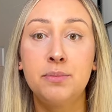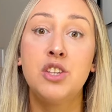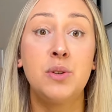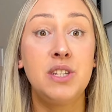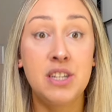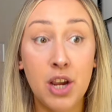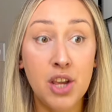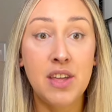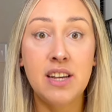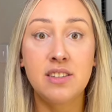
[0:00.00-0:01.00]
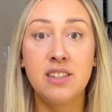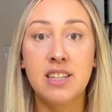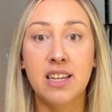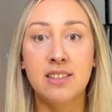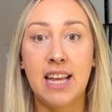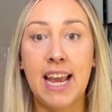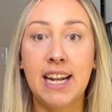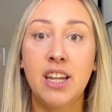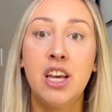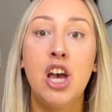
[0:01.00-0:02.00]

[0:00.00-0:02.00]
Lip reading: So in 2016,